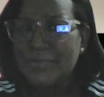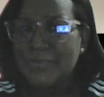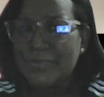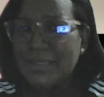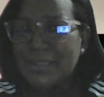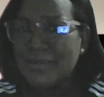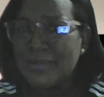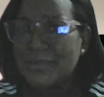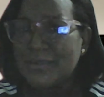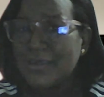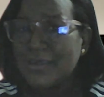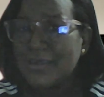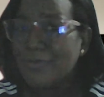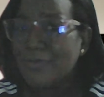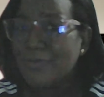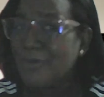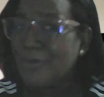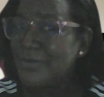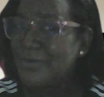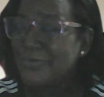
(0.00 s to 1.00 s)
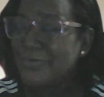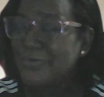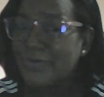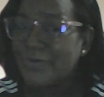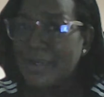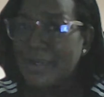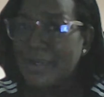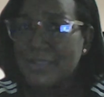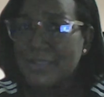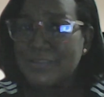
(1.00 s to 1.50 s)
I'm like, hey, why are you
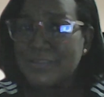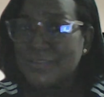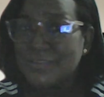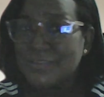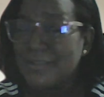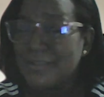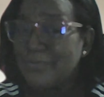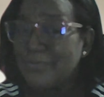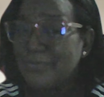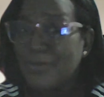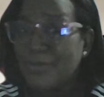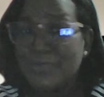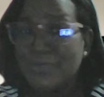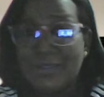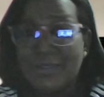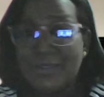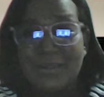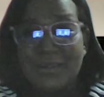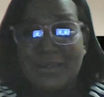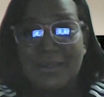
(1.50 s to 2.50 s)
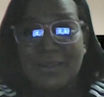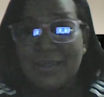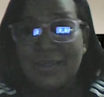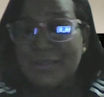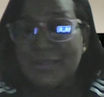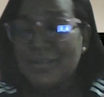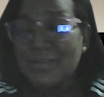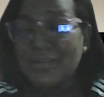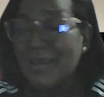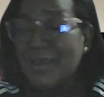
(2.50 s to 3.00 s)
crying? She's like, Mommy,
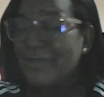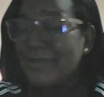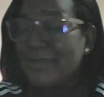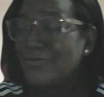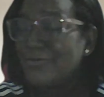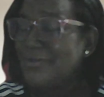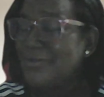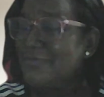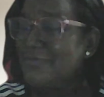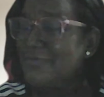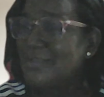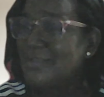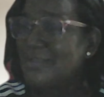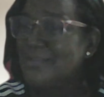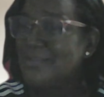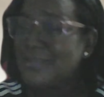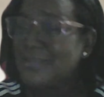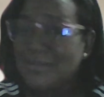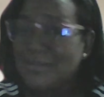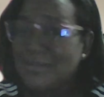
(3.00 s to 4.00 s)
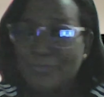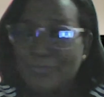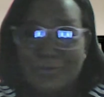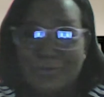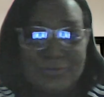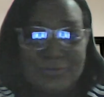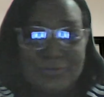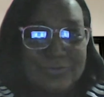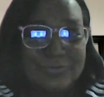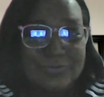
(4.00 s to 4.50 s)
he said, I couldn't even think
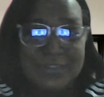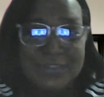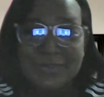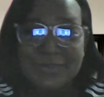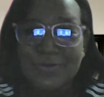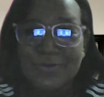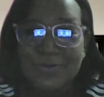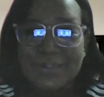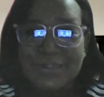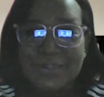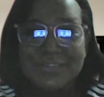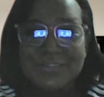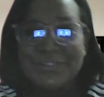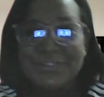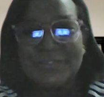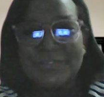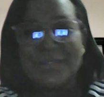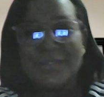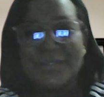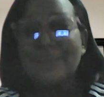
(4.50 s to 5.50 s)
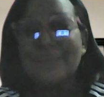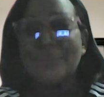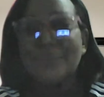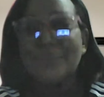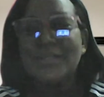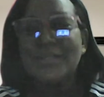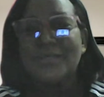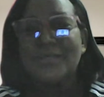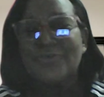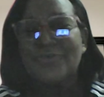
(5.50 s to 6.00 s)
about losing you. And it
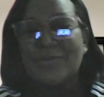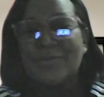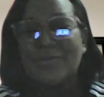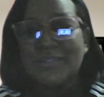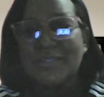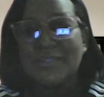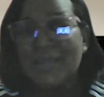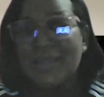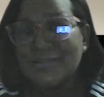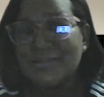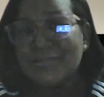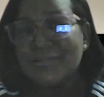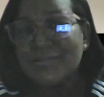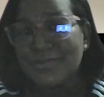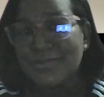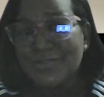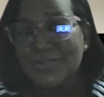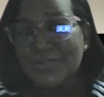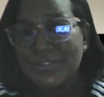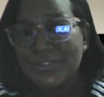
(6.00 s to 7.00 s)
really traumatizes your